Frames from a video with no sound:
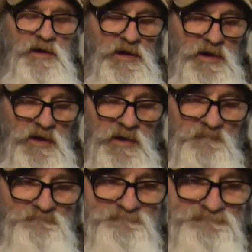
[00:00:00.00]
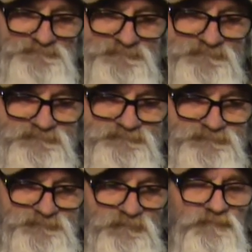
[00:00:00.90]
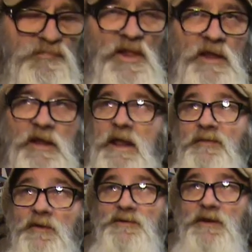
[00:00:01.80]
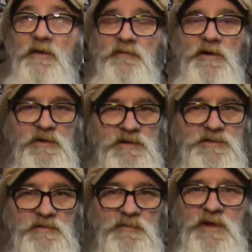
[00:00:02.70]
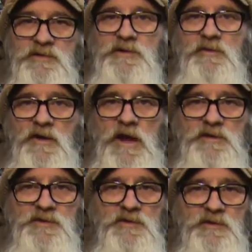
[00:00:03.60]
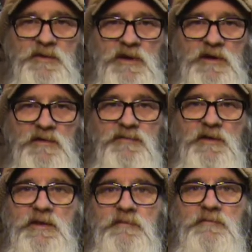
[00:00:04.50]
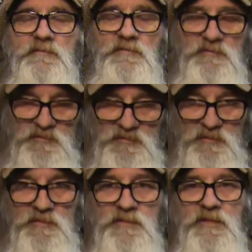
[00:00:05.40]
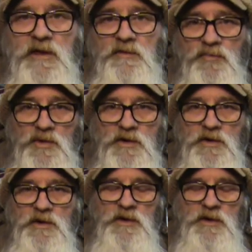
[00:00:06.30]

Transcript: and there's definitely some leaks and cracks here and there, that it'll work.